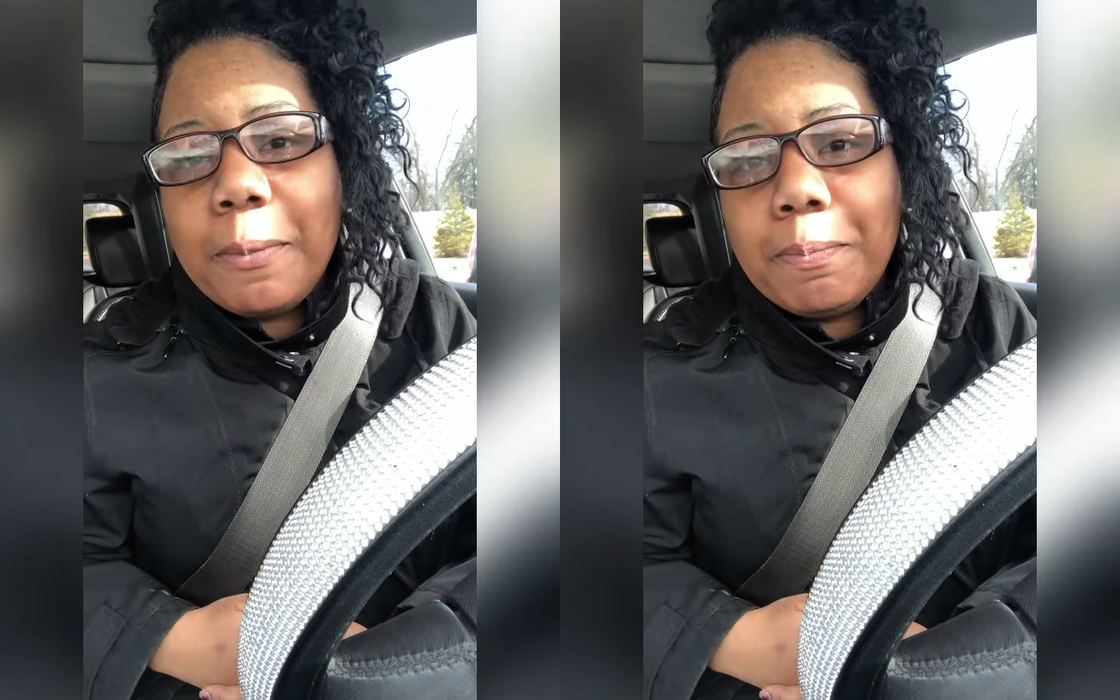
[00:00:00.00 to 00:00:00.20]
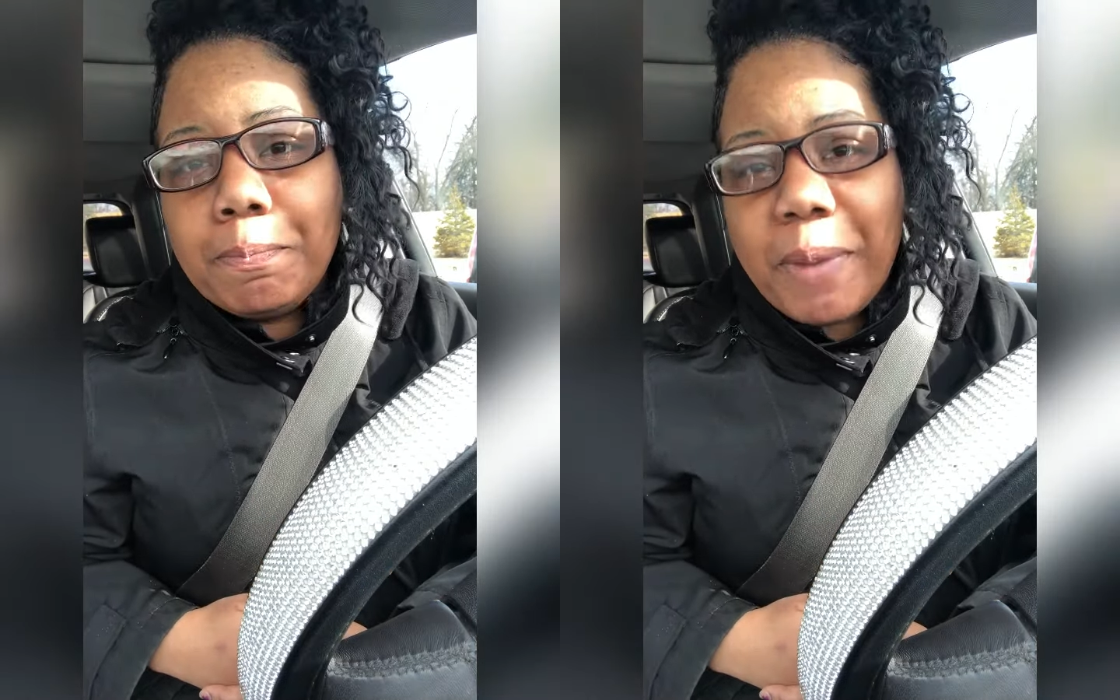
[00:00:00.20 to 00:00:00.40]

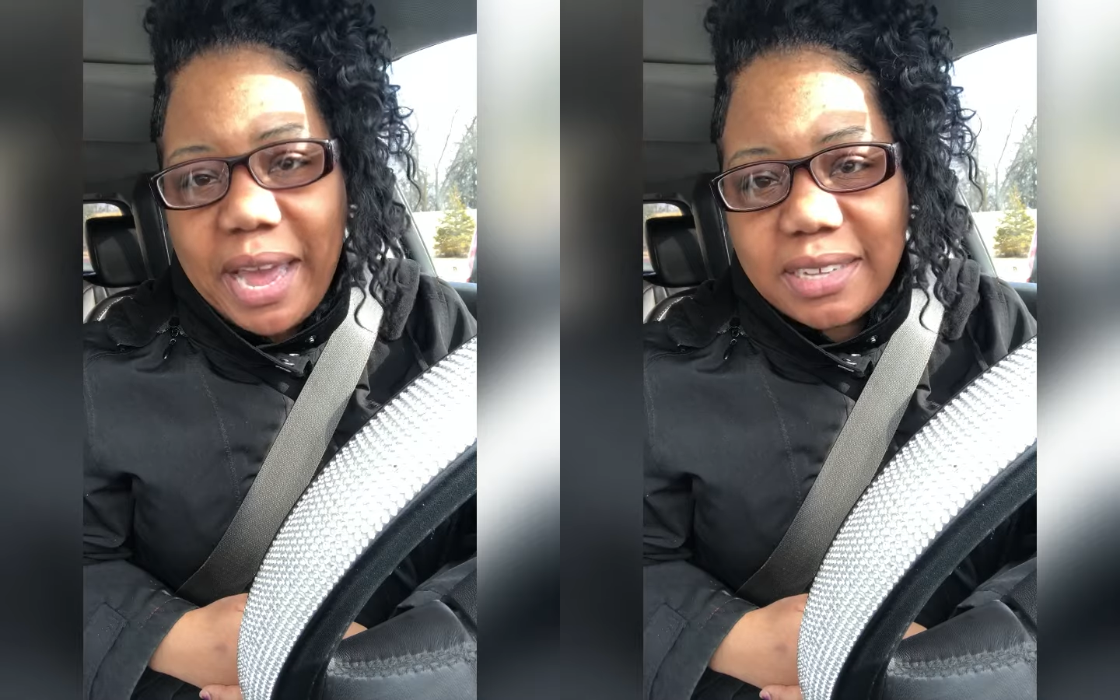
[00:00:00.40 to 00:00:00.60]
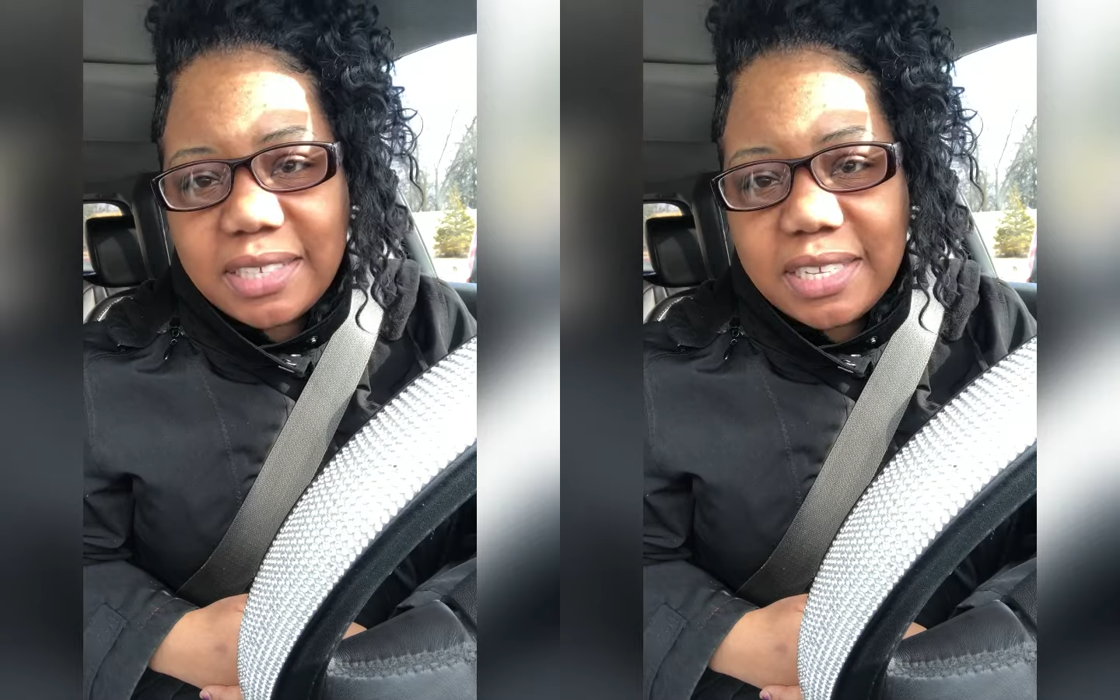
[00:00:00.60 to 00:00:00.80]

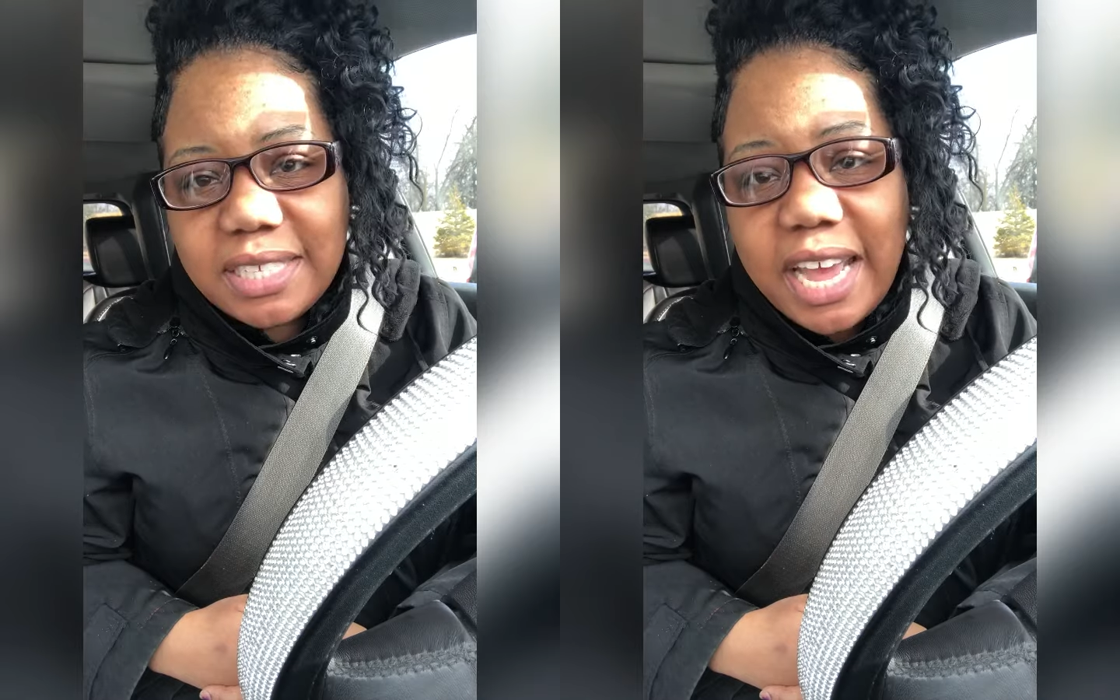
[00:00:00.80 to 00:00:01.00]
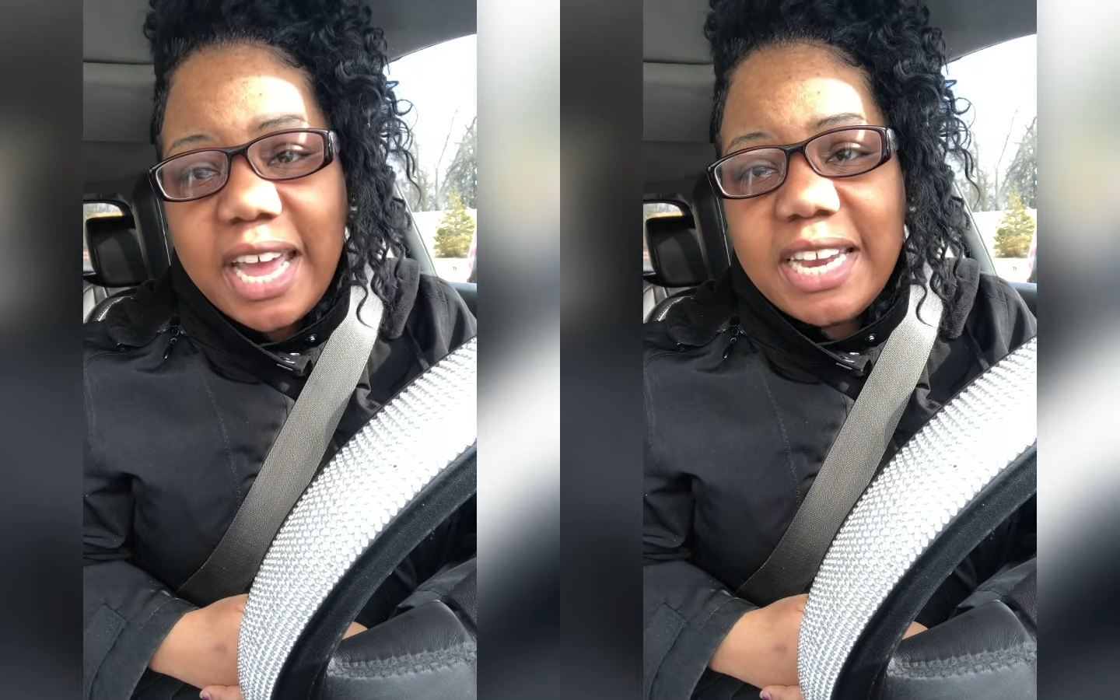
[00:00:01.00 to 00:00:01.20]
baskets.
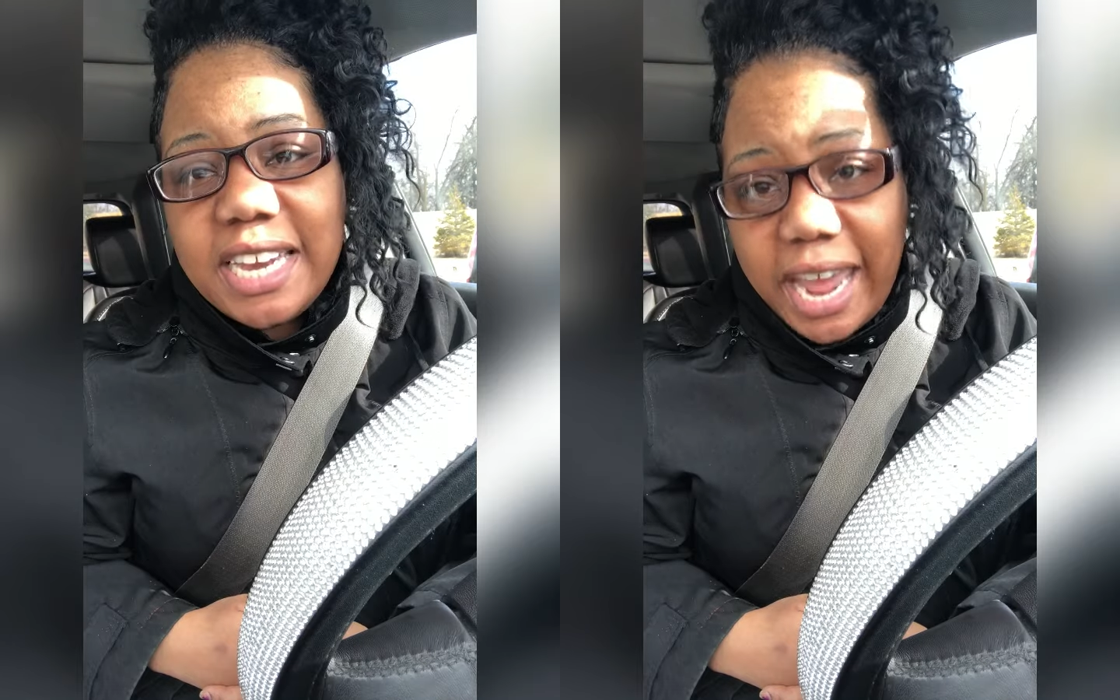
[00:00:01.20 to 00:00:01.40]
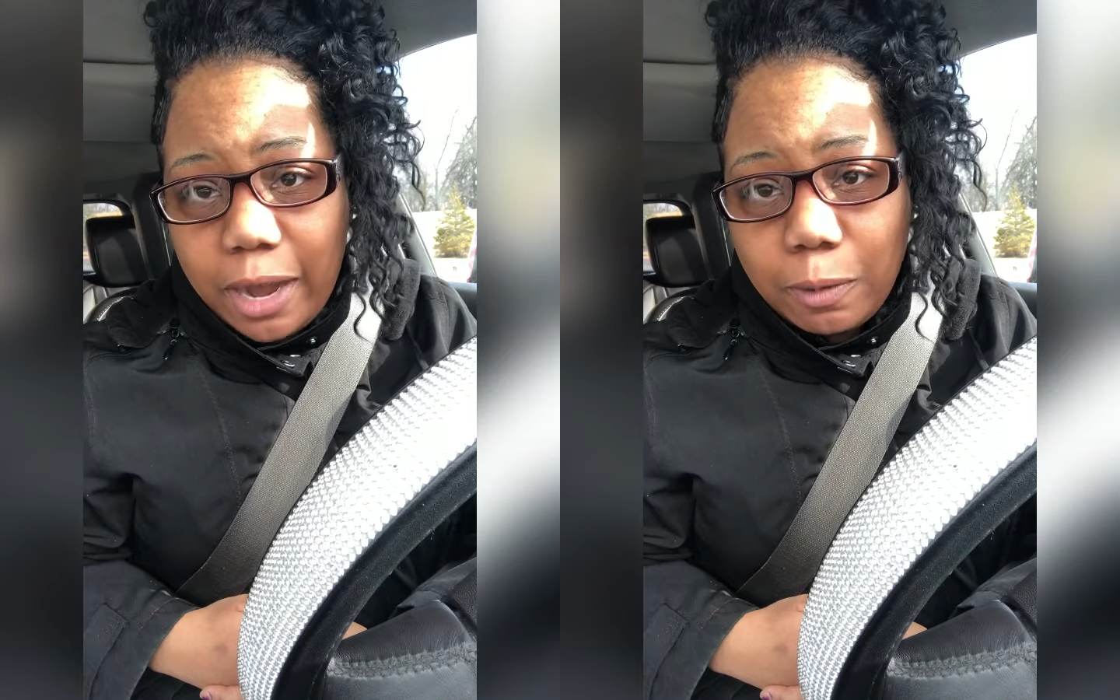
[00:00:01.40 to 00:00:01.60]

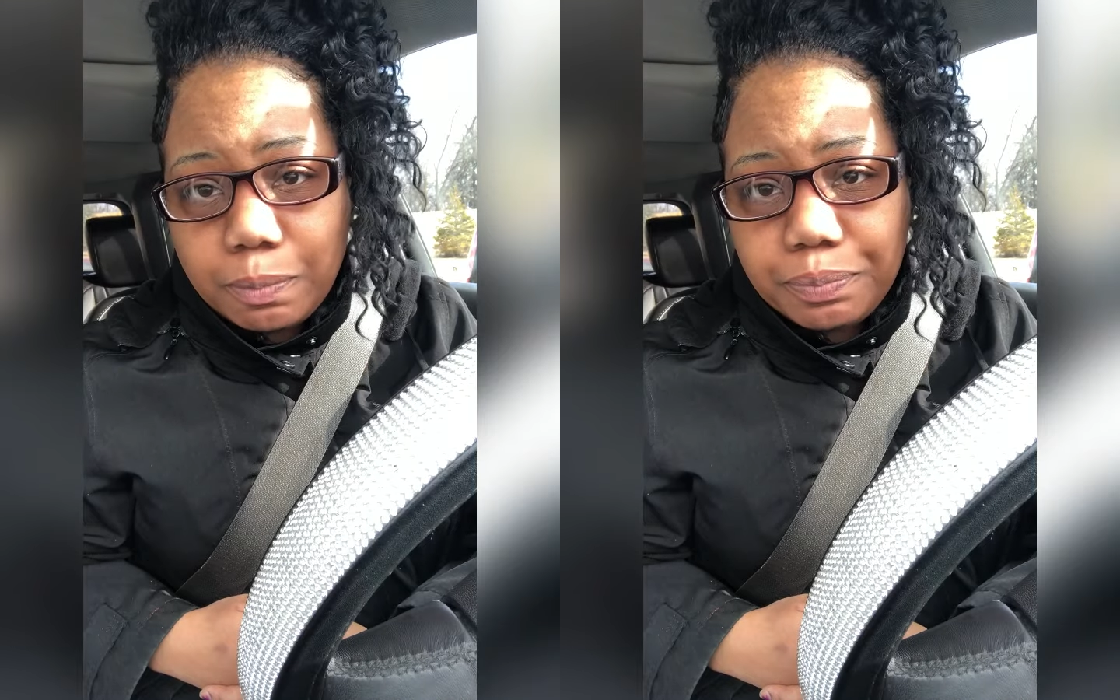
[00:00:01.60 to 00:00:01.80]
Now,